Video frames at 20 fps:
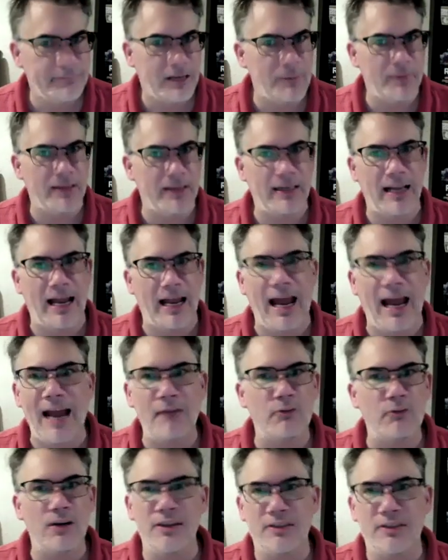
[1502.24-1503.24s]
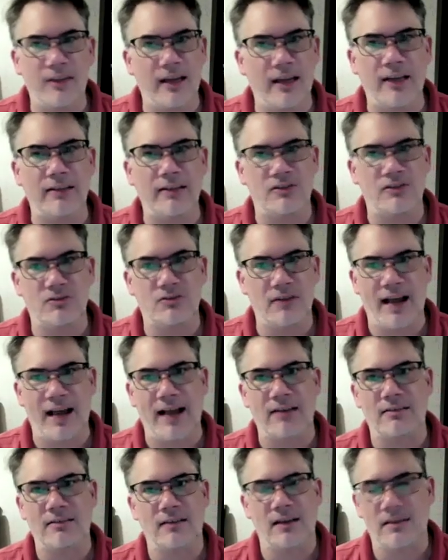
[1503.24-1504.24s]
mean, everything
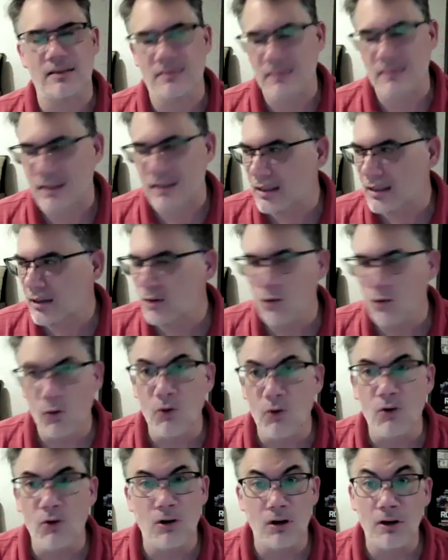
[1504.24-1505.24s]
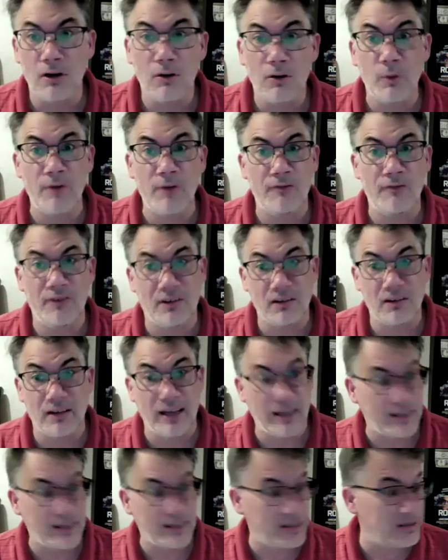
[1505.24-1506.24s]
distracts us, or we feel
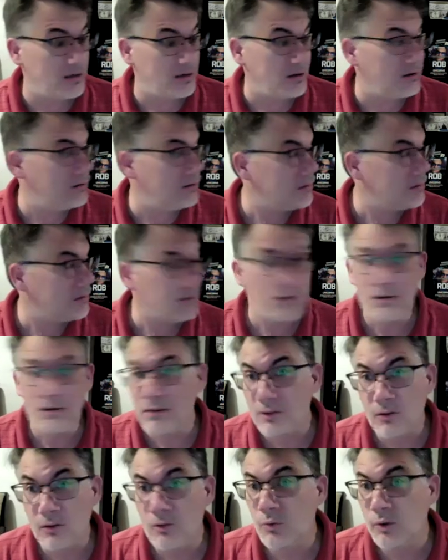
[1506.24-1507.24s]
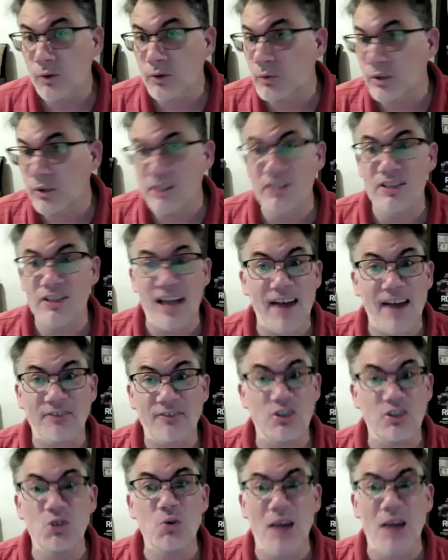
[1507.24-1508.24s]
like, you know, we, we just have to
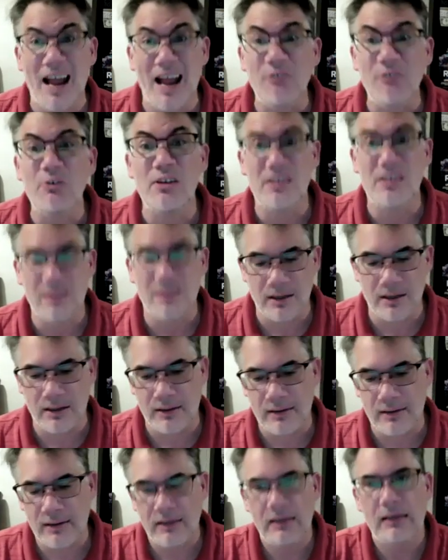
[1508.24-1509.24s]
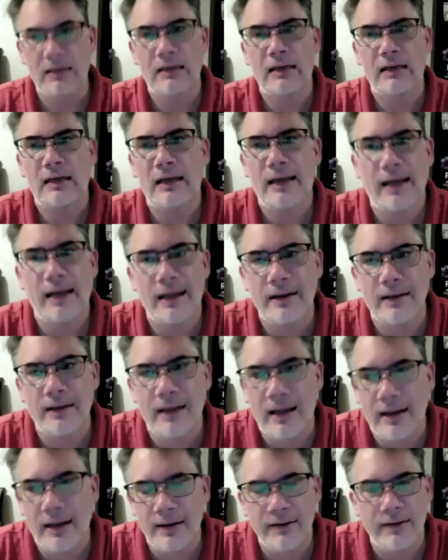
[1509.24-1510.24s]
do everything. And,
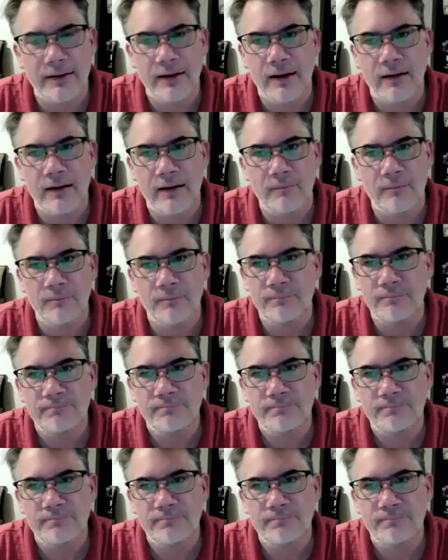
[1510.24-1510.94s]
and, um,